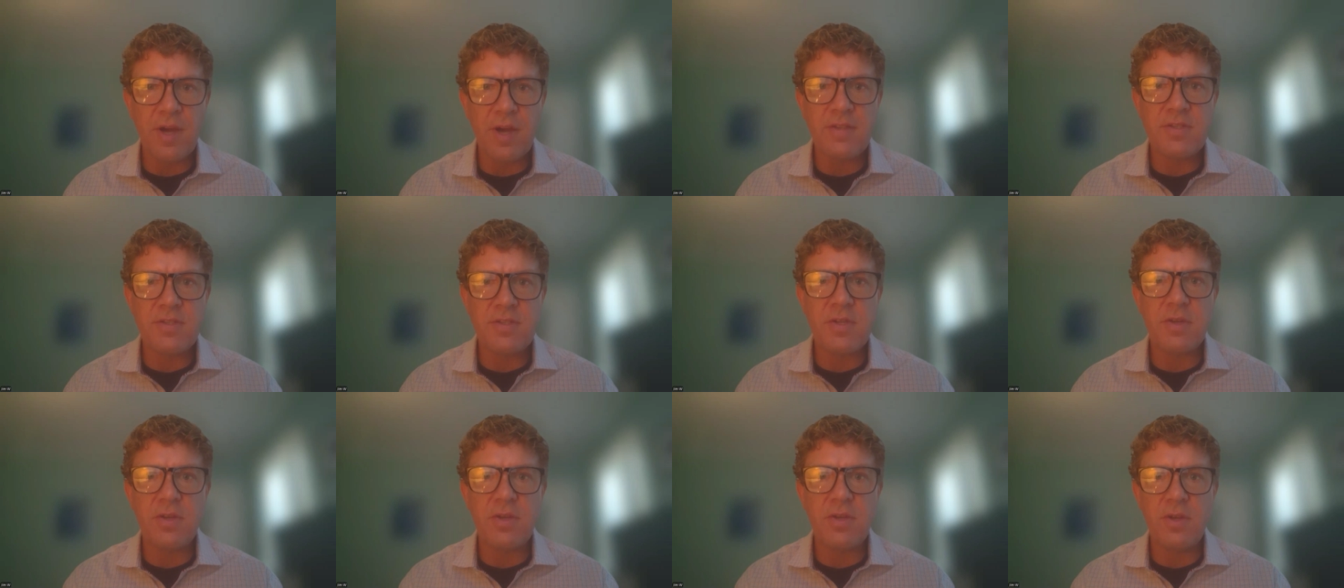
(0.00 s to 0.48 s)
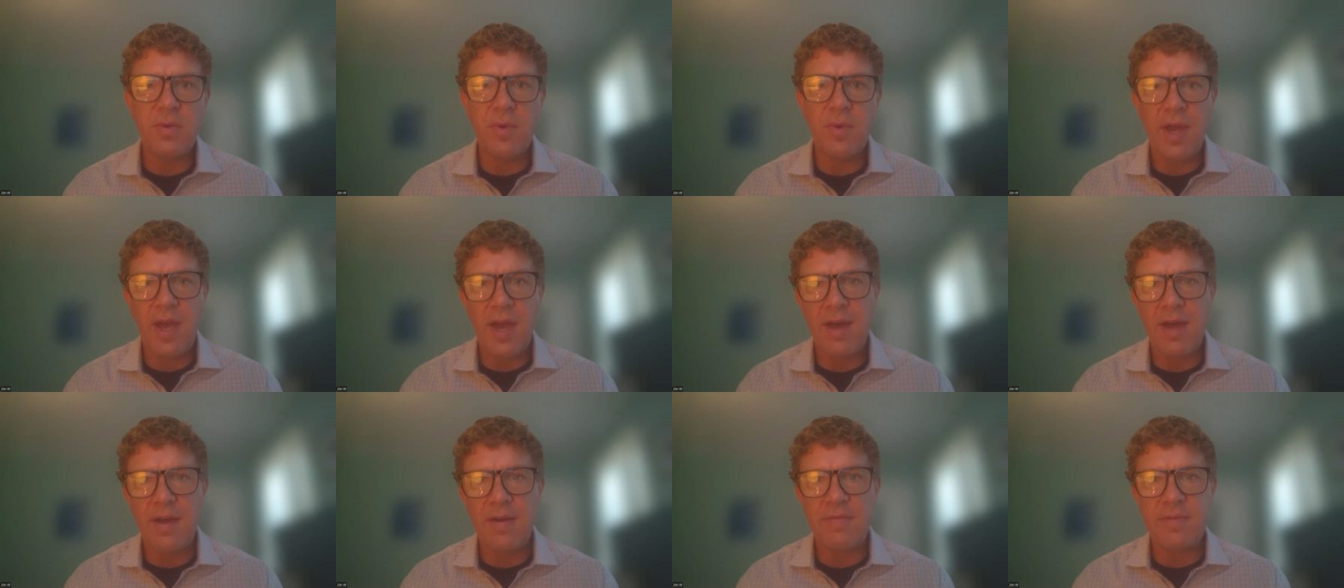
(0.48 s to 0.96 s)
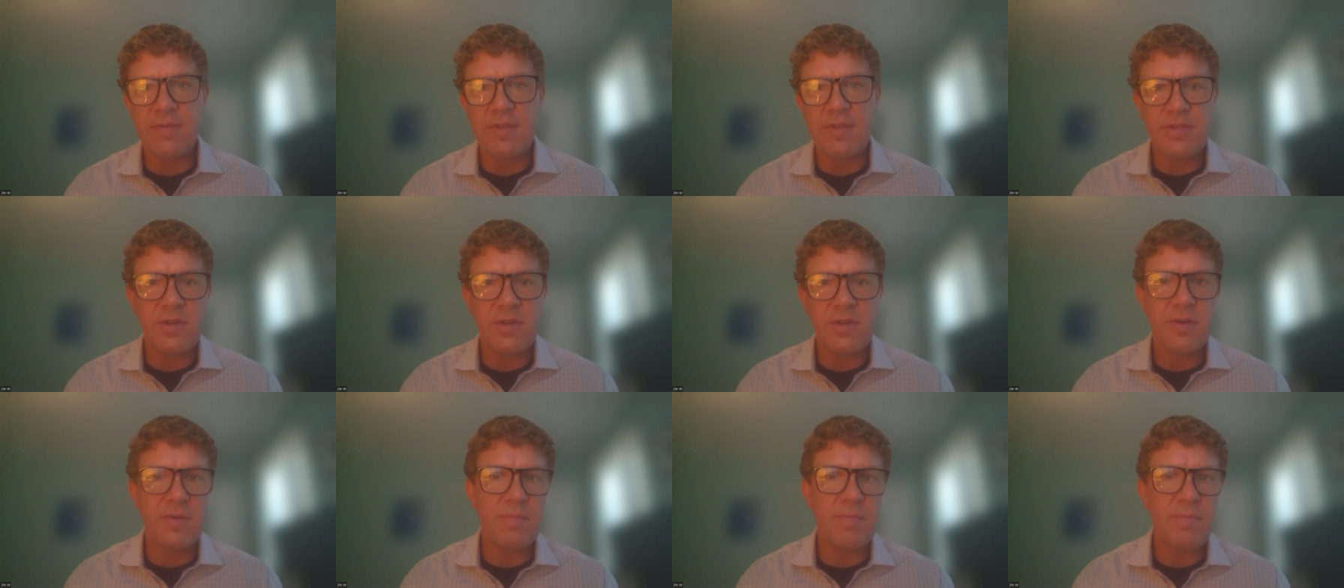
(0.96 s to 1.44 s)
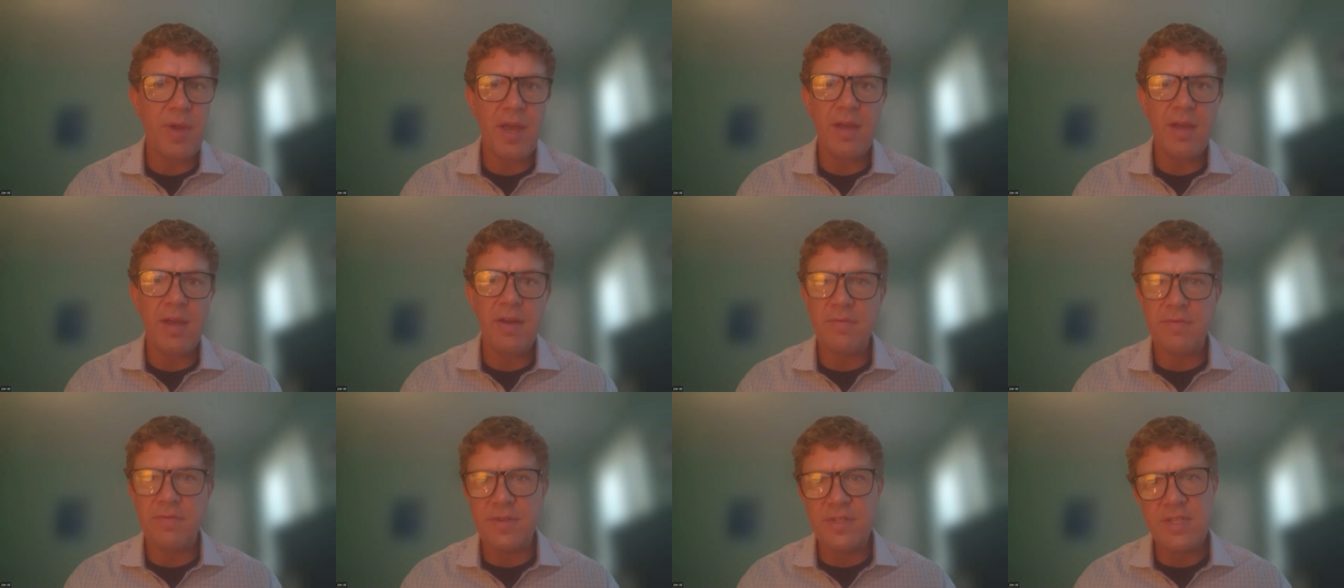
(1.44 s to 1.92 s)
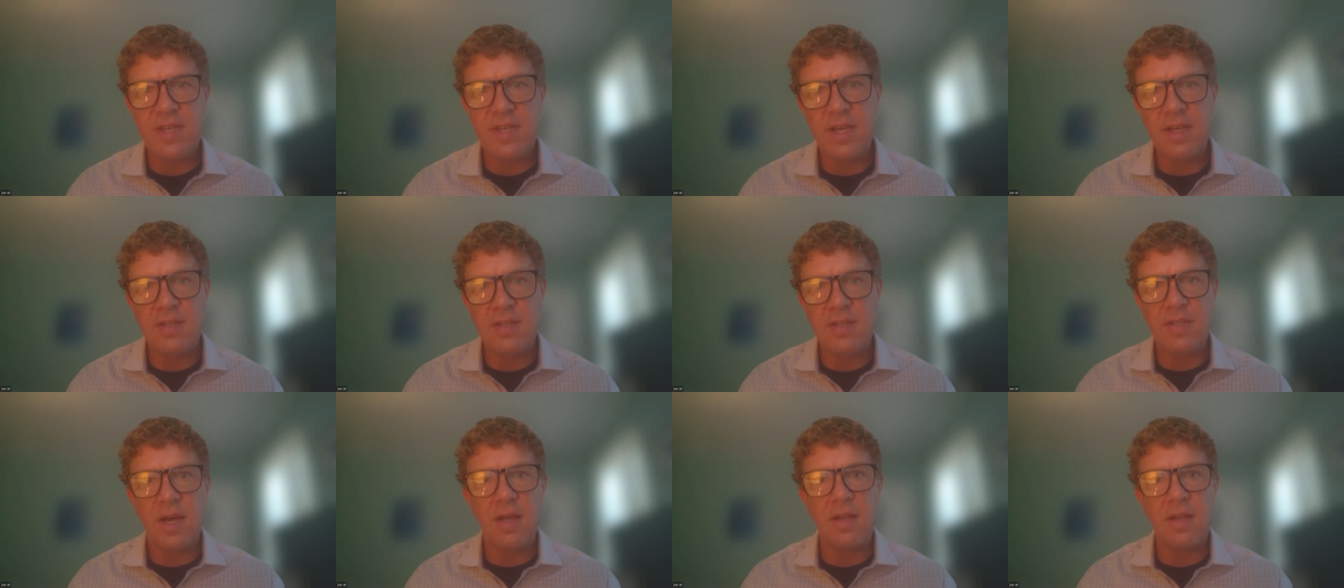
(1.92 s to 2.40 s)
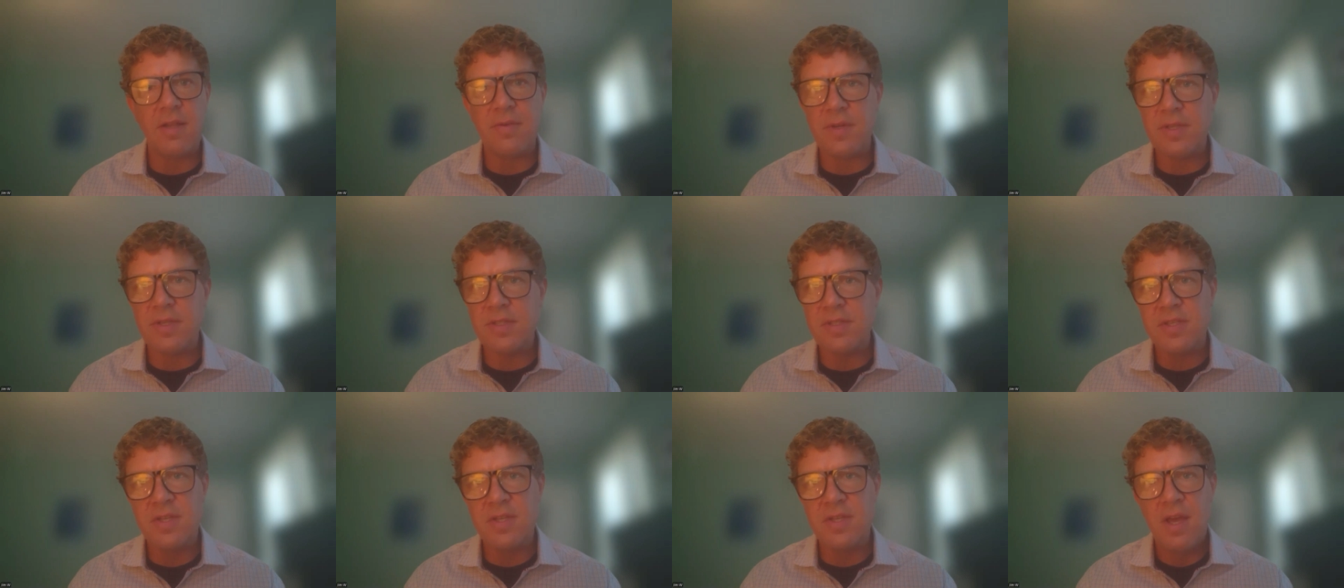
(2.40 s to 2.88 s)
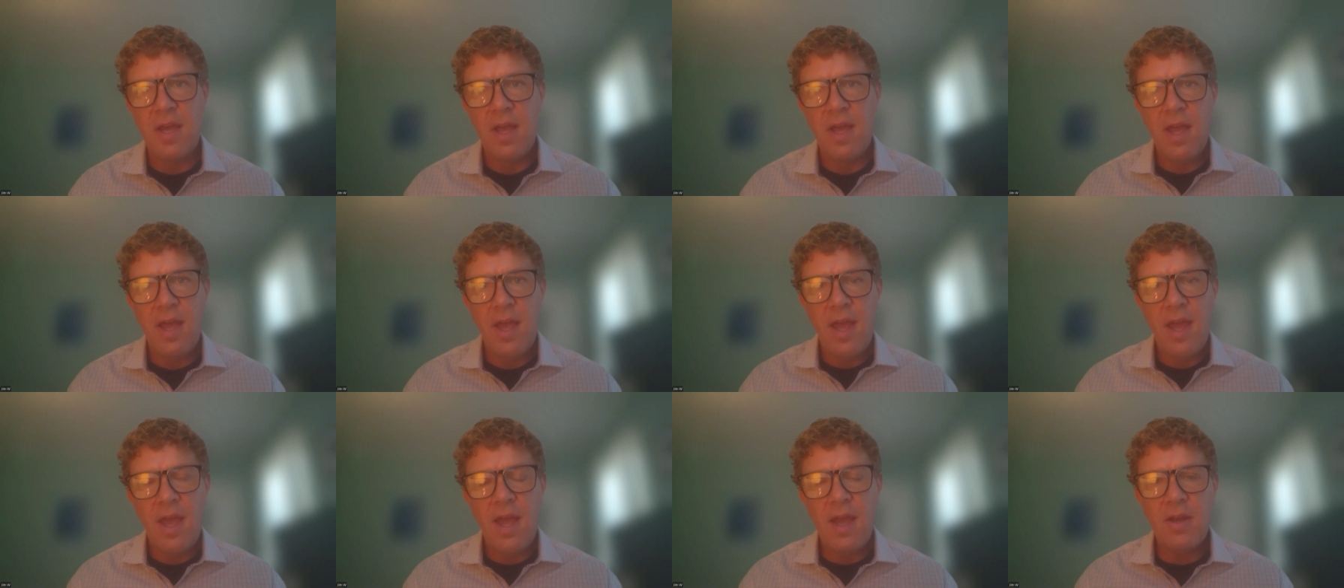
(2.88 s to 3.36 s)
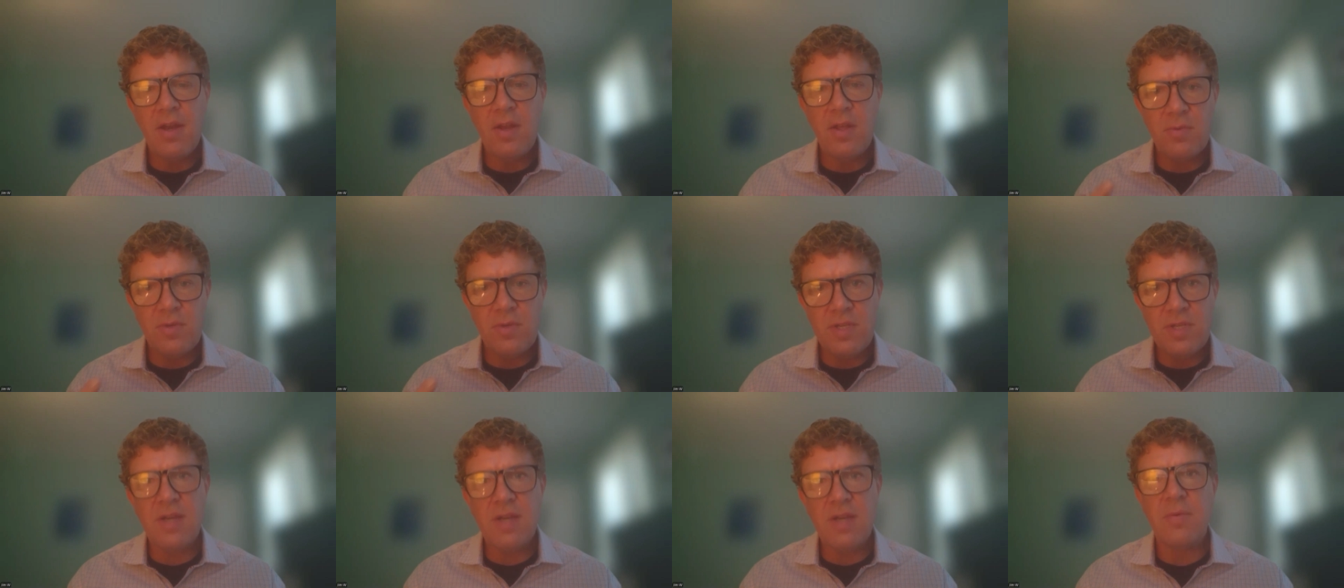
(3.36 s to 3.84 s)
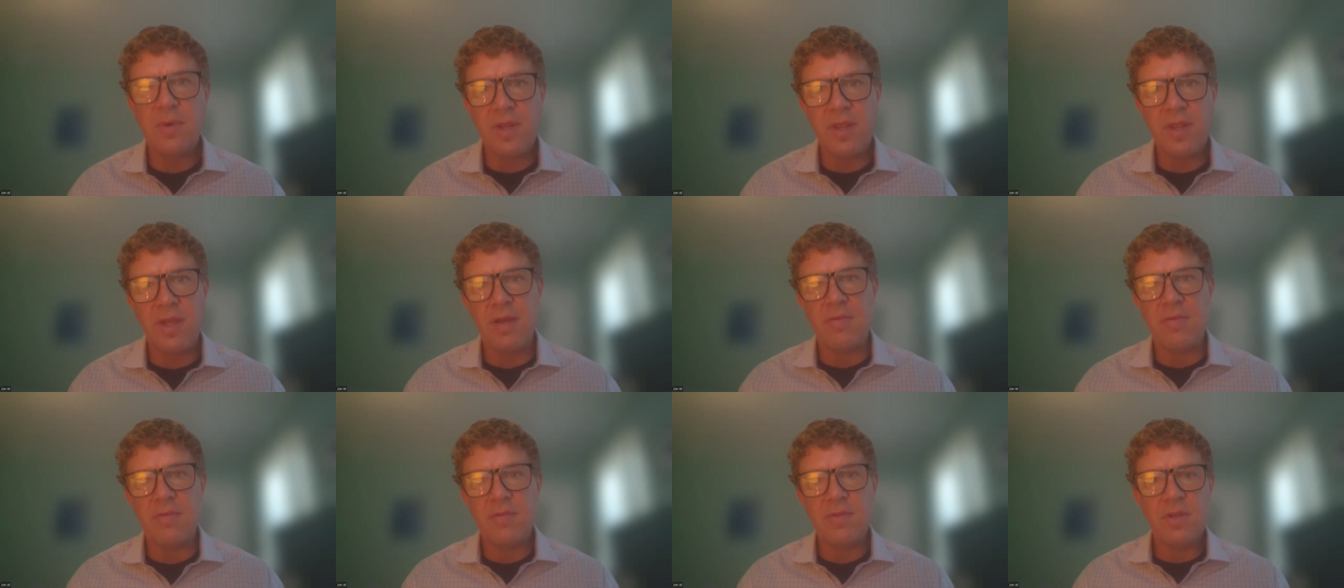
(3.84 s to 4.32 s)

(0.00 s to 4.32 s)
So you have a certain pain or fatigue tolerance and you deal with it.